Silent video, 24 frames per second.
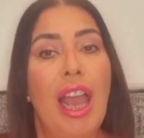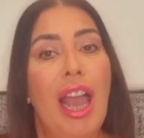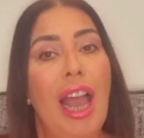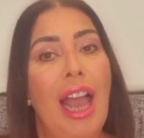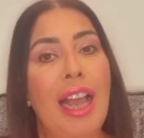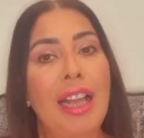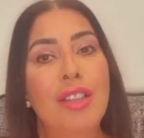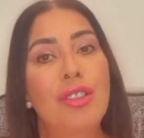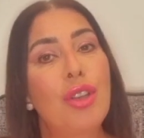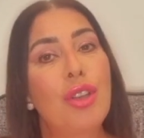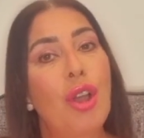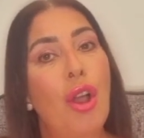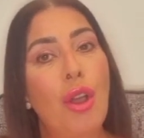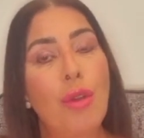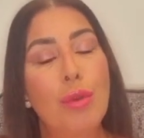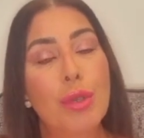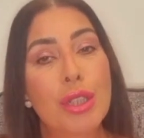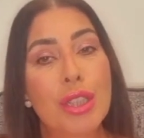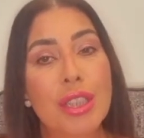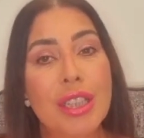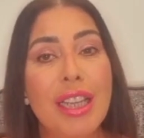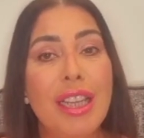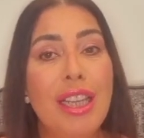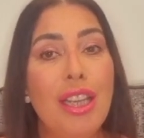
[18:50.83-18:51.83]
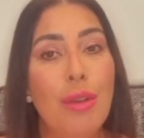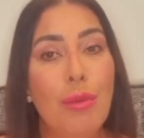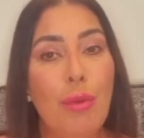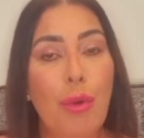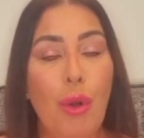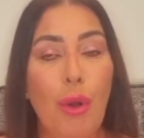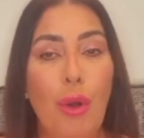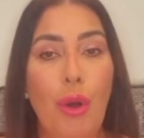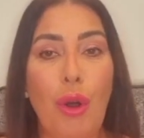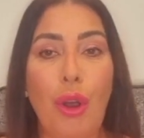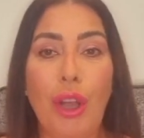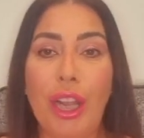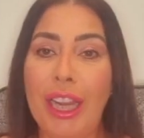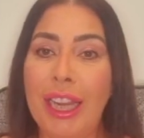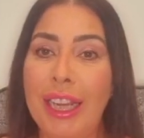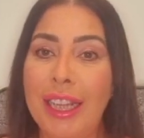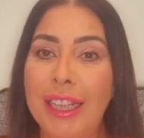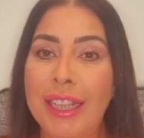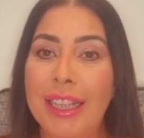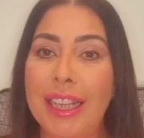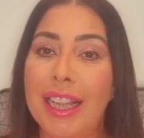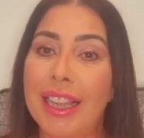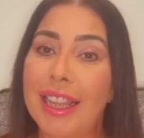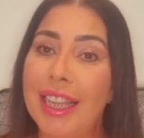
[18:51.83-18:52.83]
And I will see you all
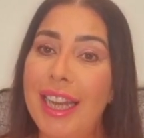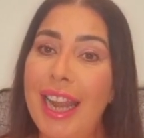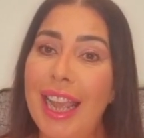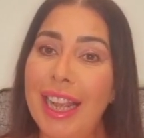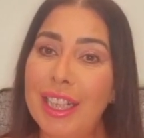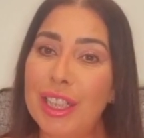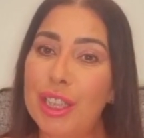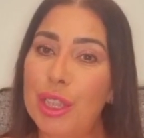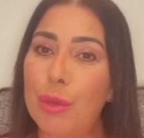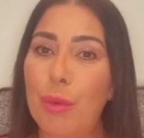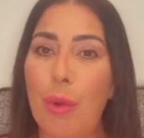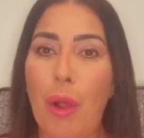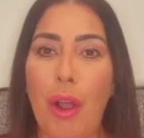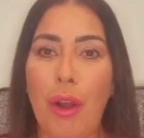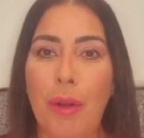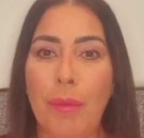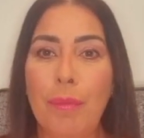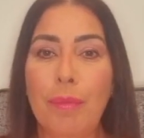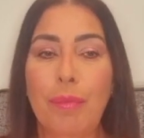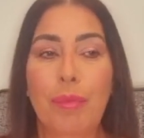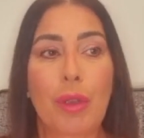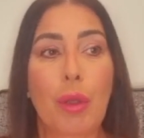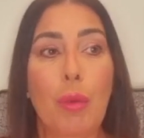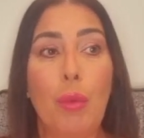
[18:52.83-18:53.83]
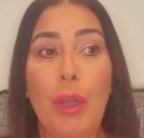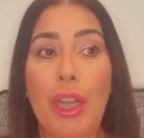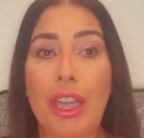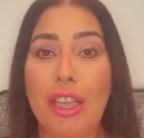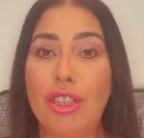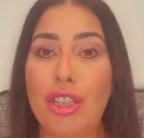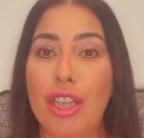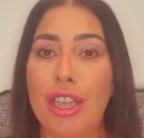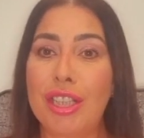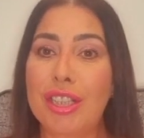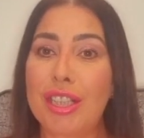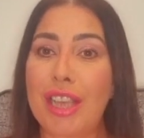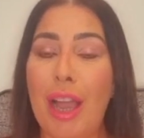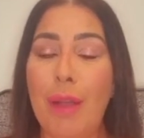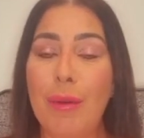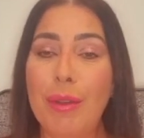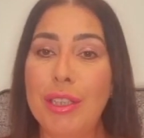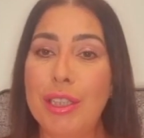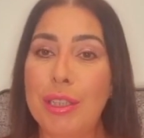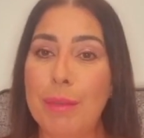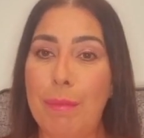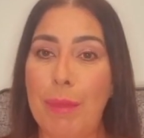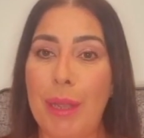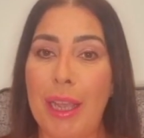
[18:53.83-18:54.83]
in the next one, which is
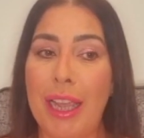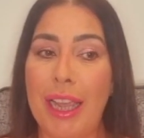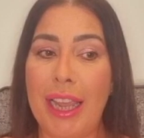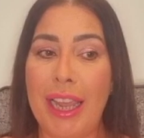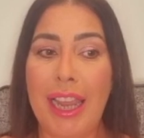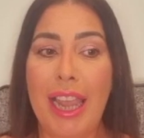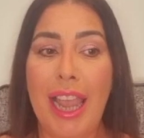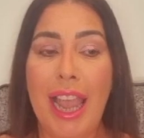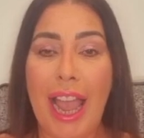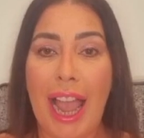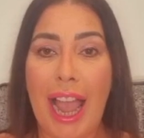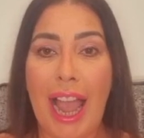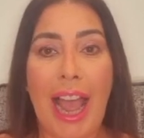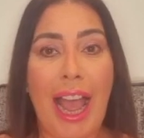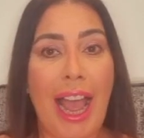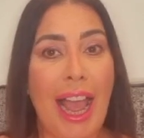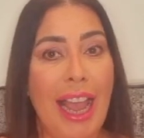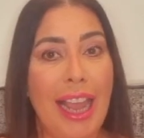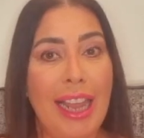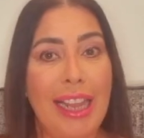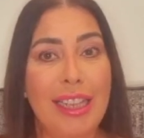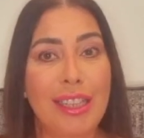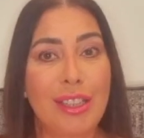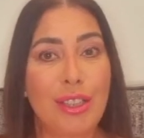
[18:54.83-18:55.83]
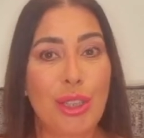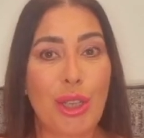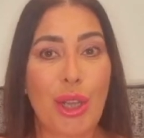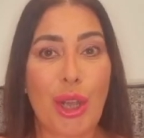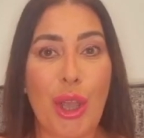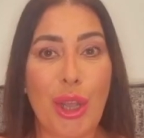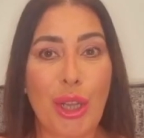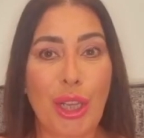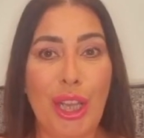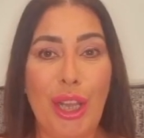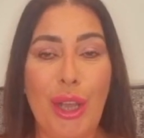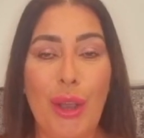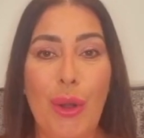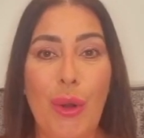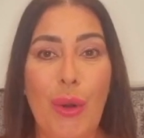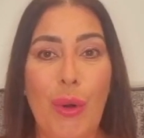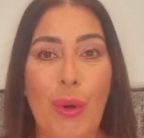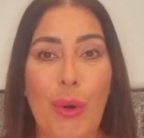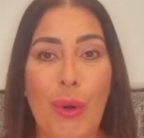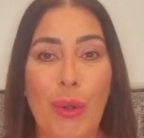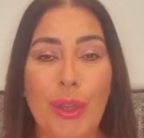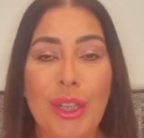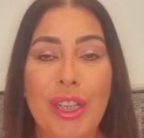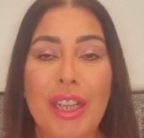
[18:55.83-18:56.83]
going to be a turkey
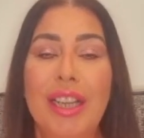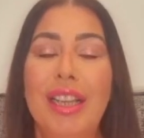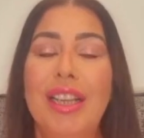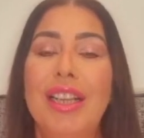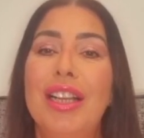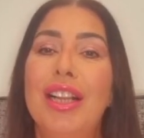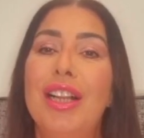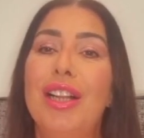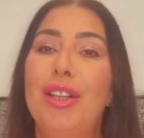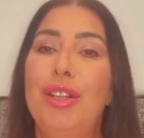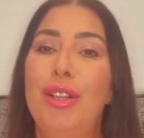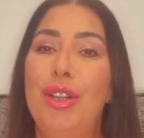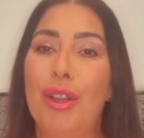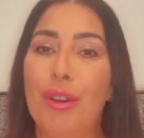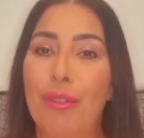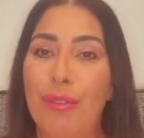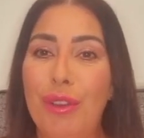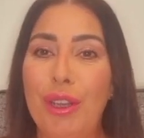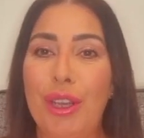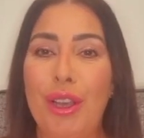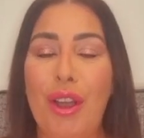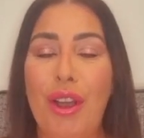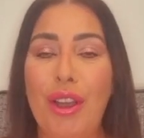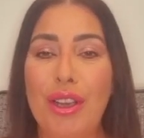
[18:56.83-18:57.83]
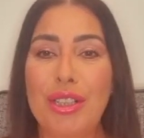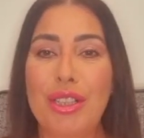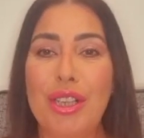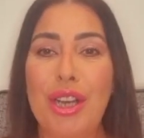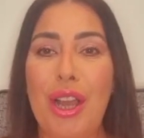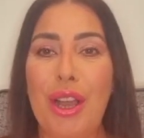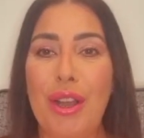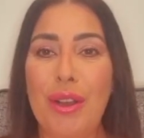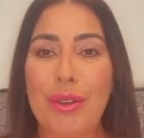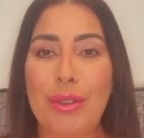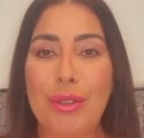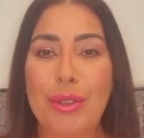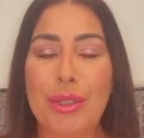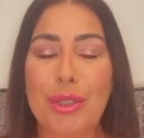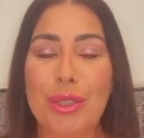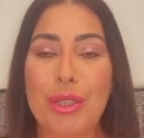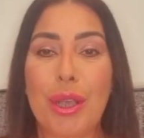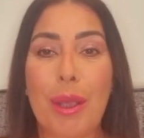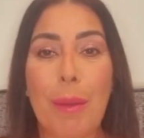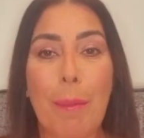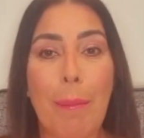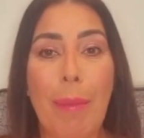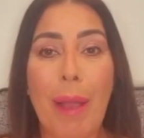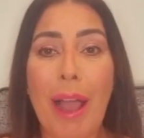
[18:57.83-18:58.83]
haul. Love you guys loads.
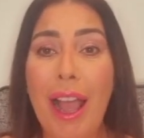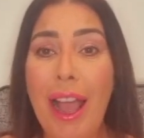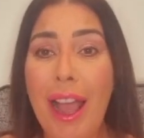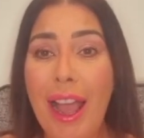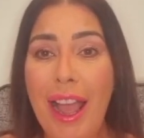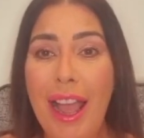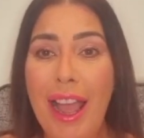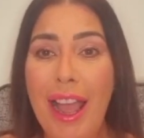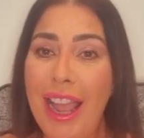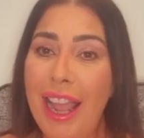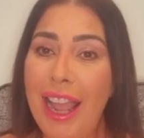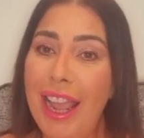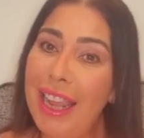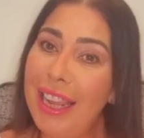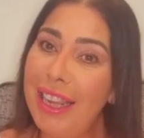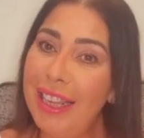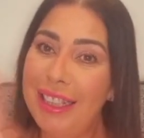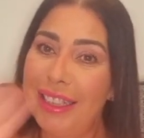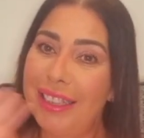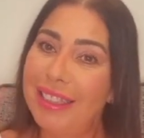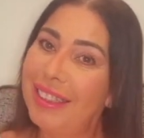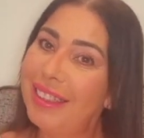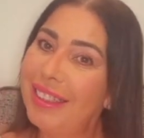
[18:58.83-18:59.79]
Bye.